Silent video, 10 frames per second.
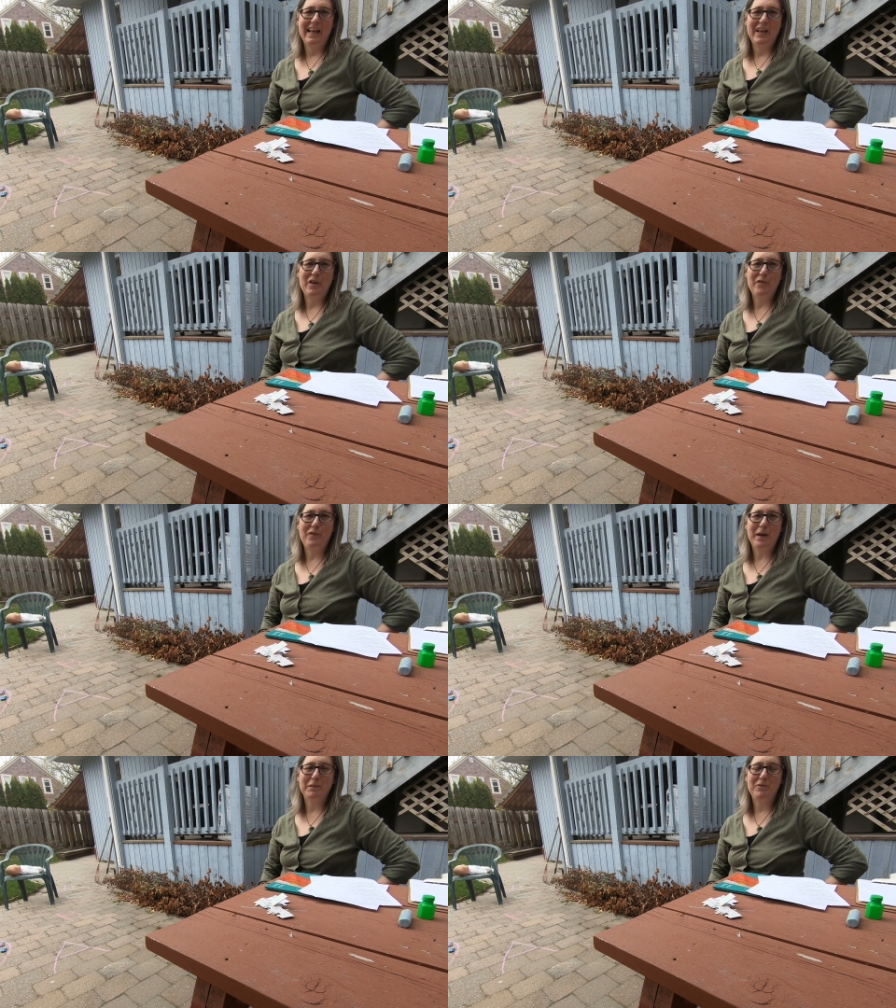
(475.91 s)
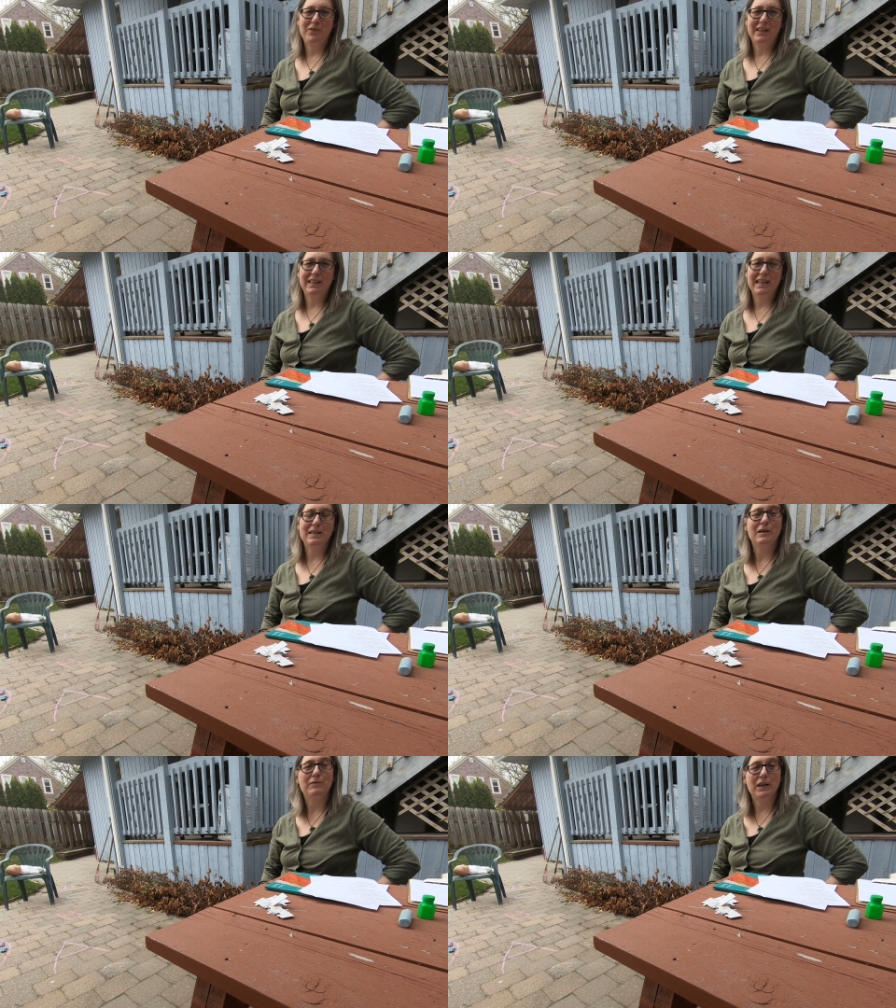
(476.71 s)
your Family Fun Kit
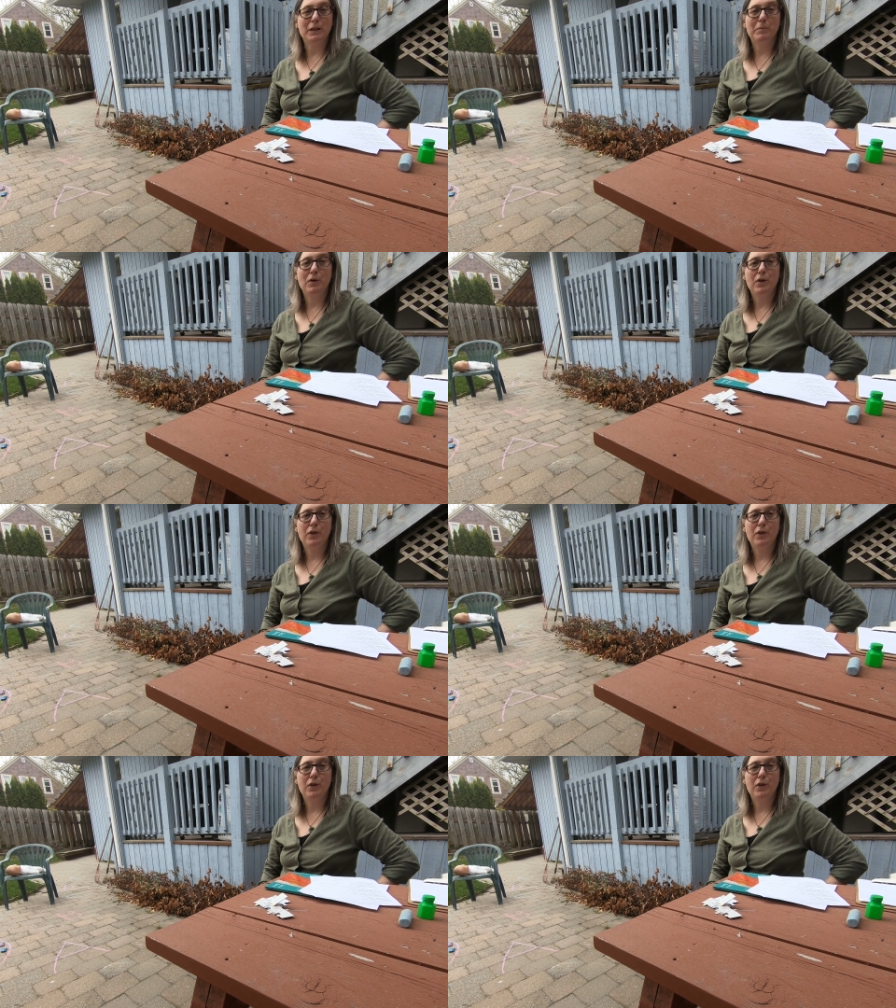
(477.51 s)
available